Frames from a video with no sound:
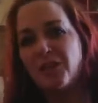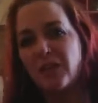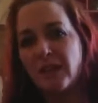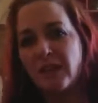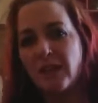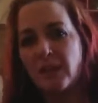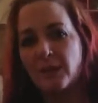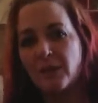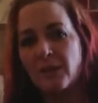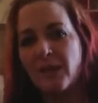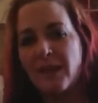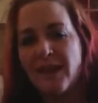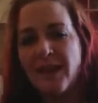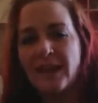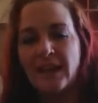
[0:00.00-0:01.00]
you thinking
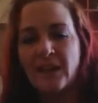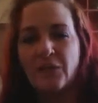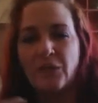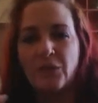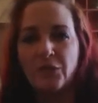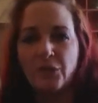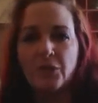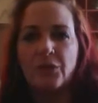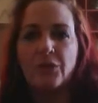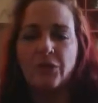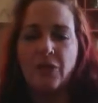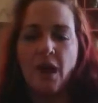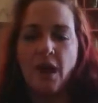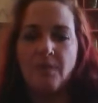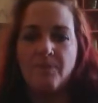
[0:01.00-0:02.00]
and give you food for
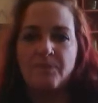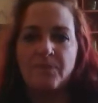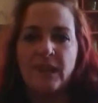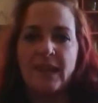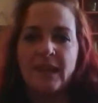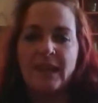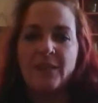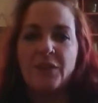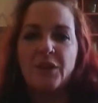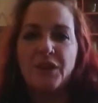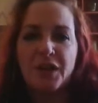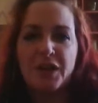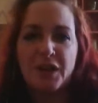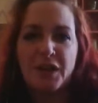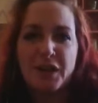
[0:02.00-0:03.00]
thought. If you're
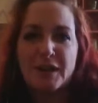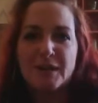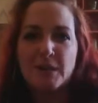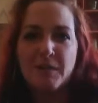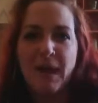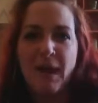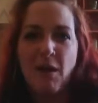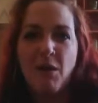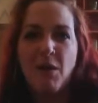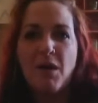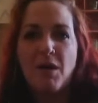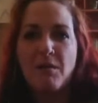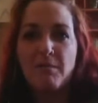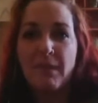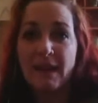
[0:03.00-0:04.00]
curious about
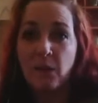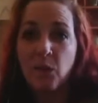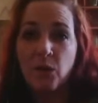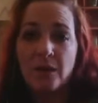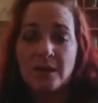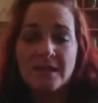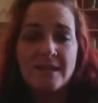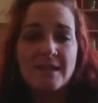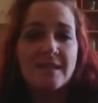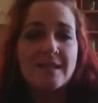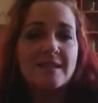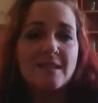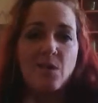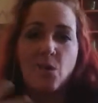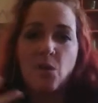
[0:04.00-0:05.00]
my
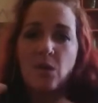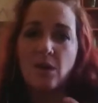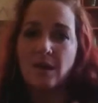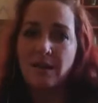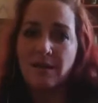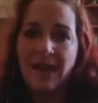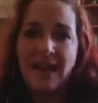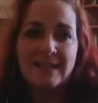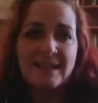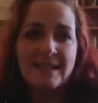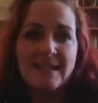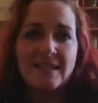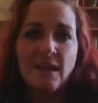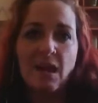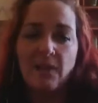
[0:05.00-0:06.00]
courses or
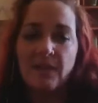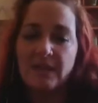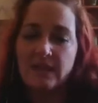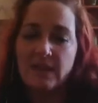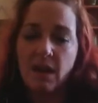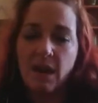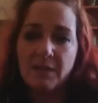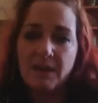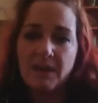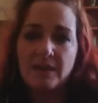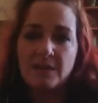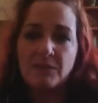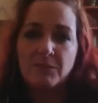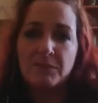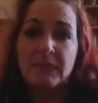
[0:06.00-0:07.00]
classes on these
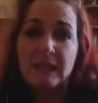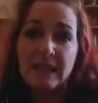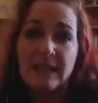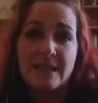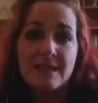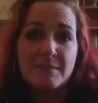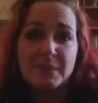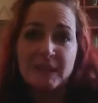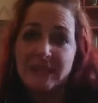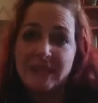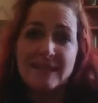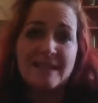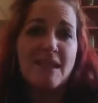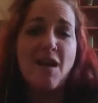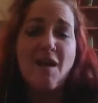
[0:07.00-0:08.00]
topics, please
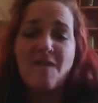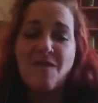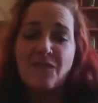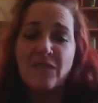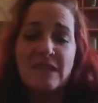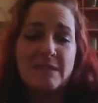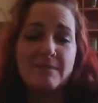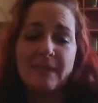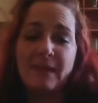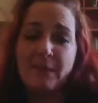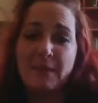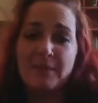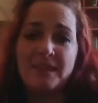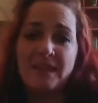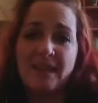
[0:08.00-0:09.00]
visit my
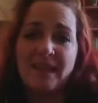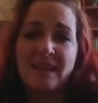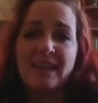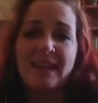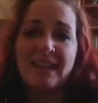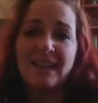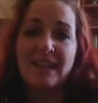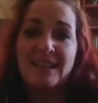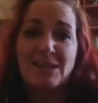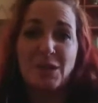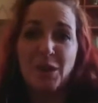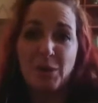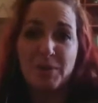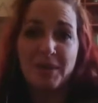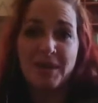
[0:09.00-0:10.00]
website. It's
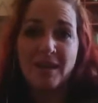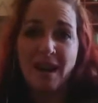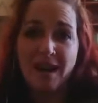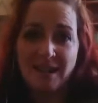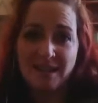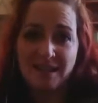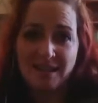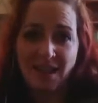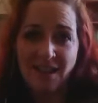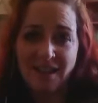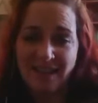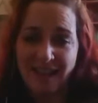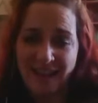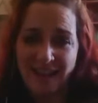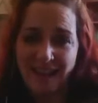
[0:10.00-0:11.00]

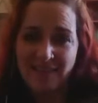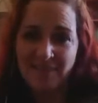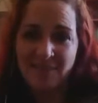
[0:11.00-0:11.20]
urbangoddess.net.